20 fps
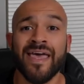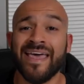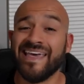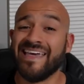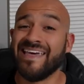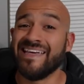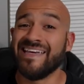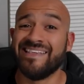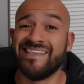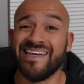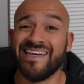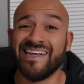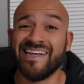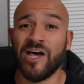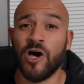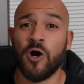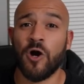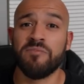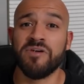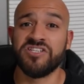he did
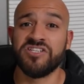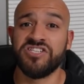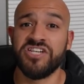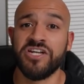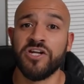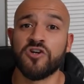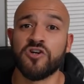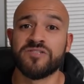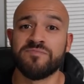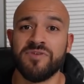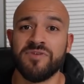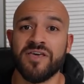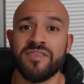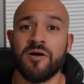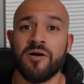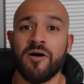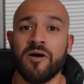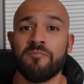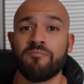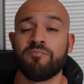help Geno Smith
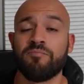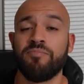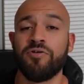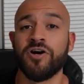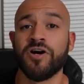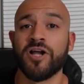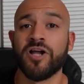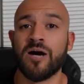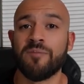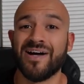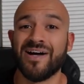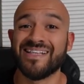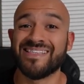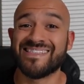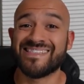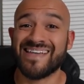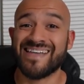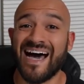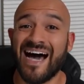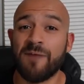put up
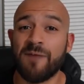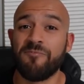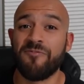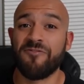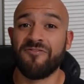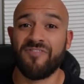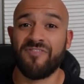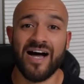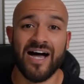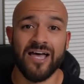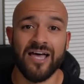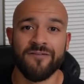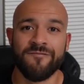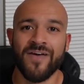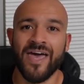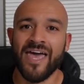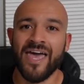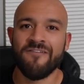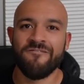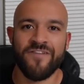top five
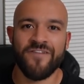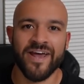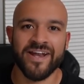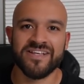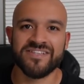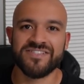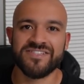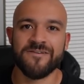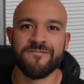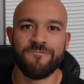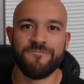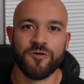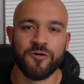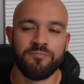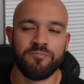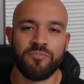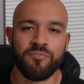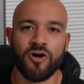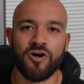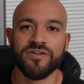fantasy
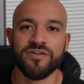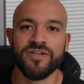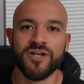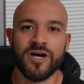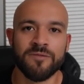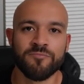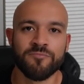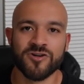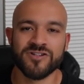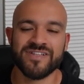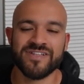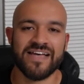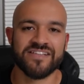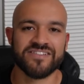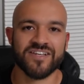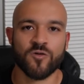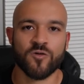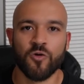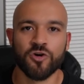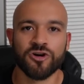football numbers as
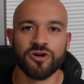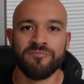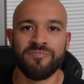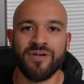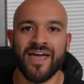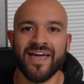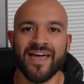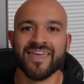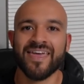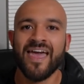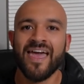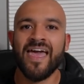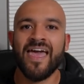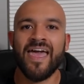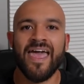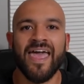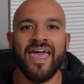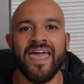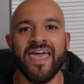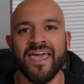a quarterback.
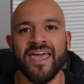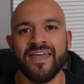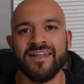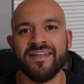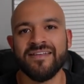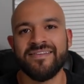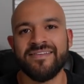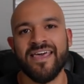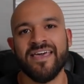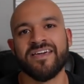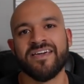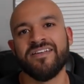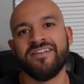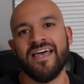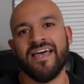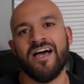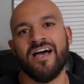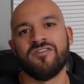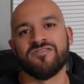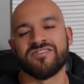and Dan
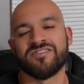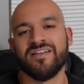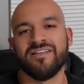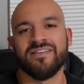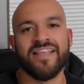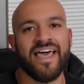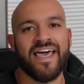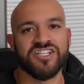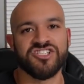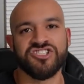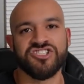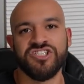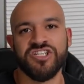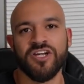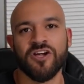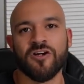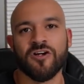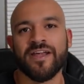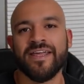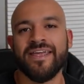Canales last
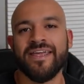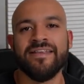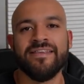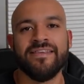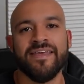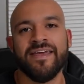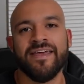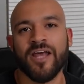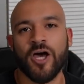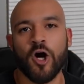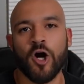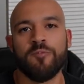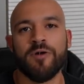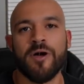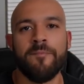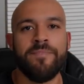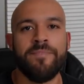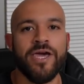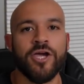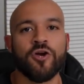year. He did help
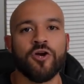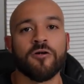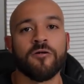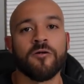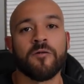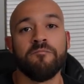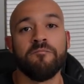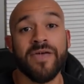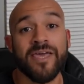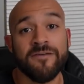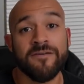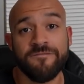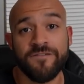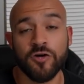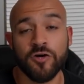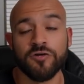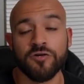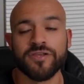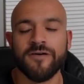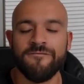Baker
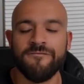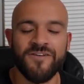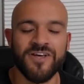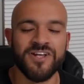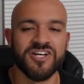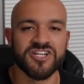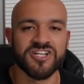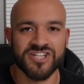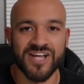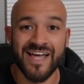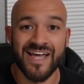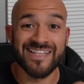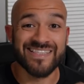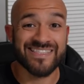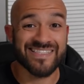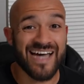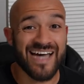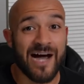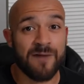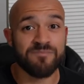Mayfield finish
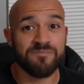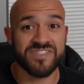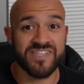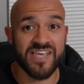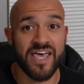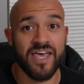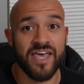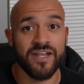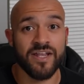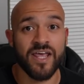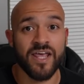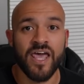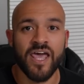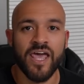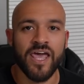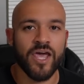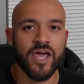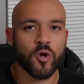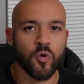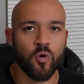top 10
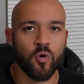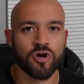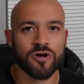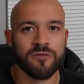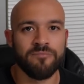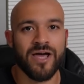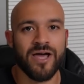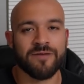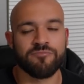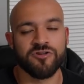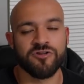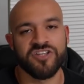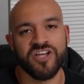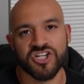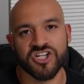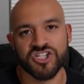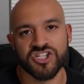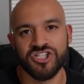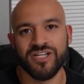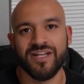in quarterback
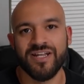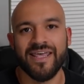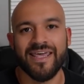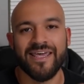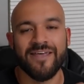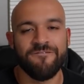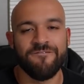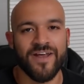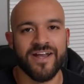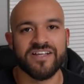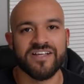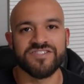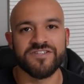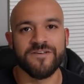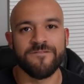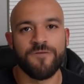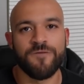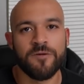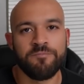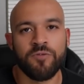production in fantasy
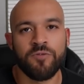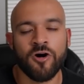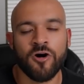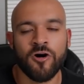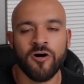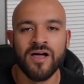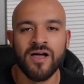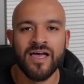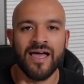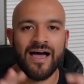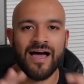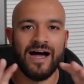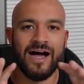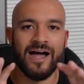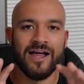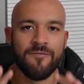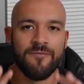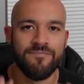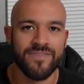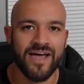football. I
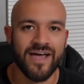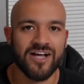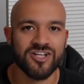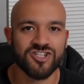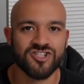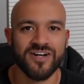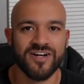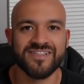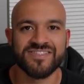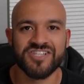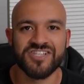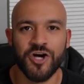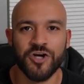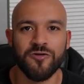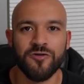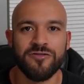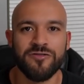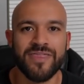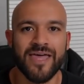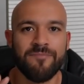am not trying to tell
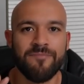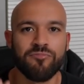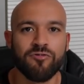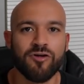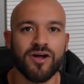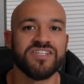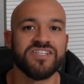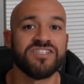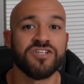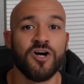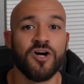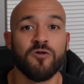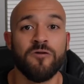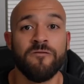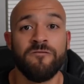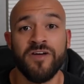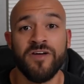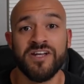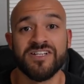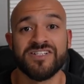you that Bryce Young will
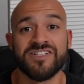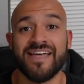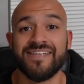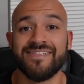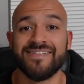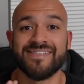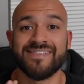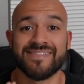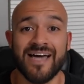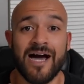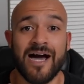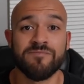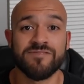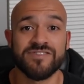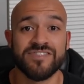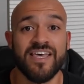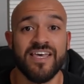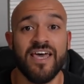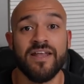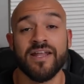finish as a top
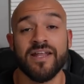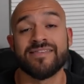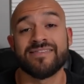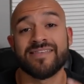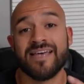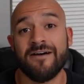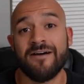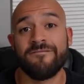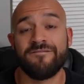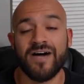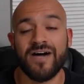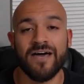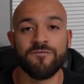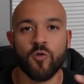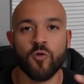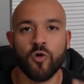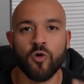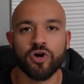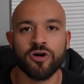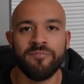10, top 5
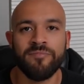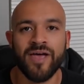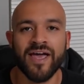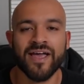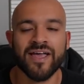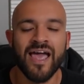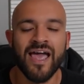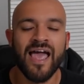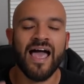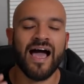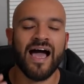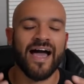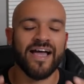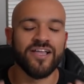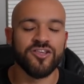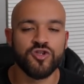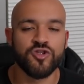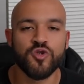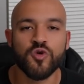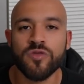quarterback. I
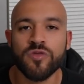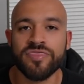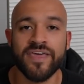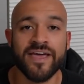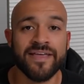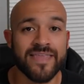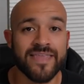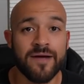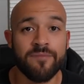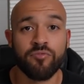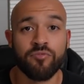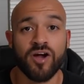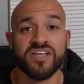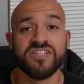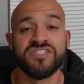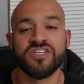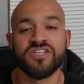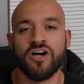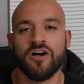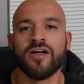do think that
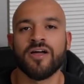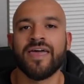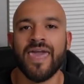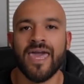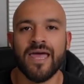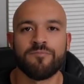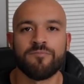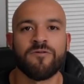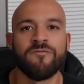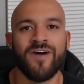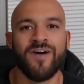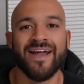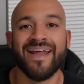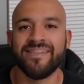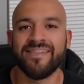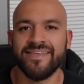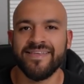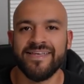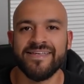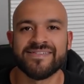Bryce Young can provide
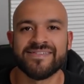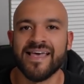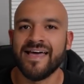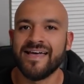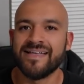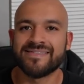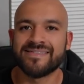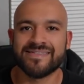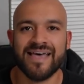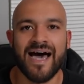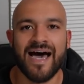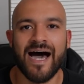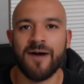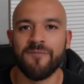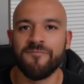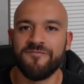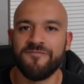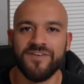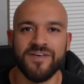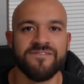at least
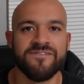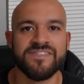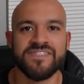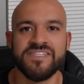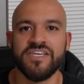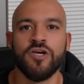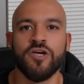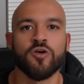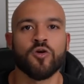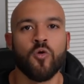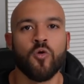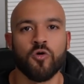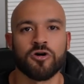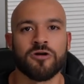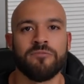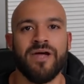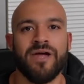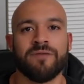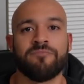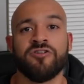top 15
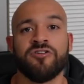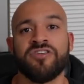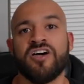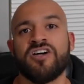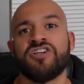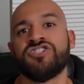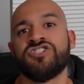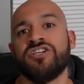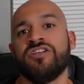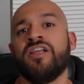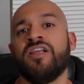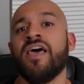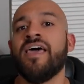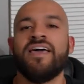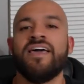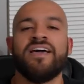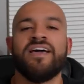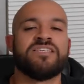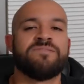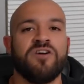quarterback production,
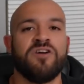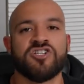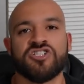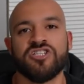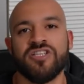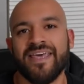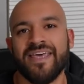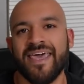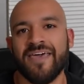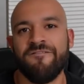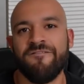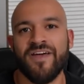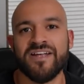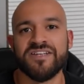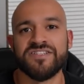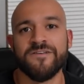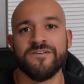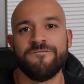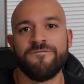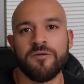especially in
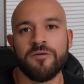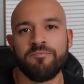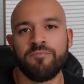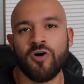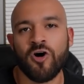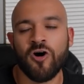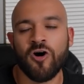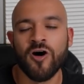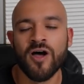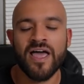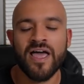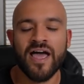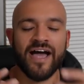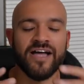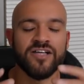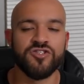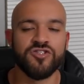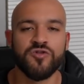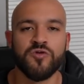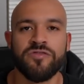fantasy football.
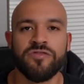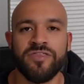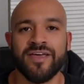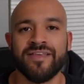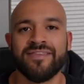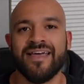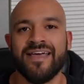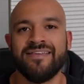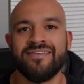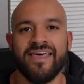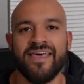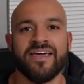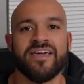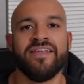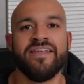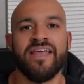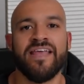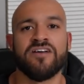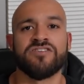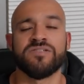I do think that Dan
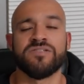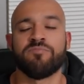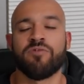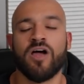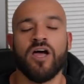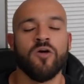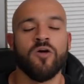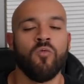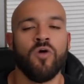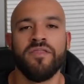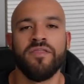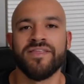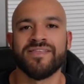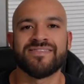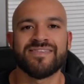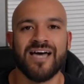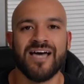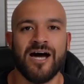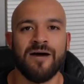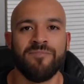Canales is probably one of the
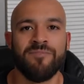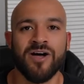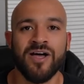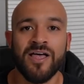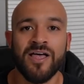top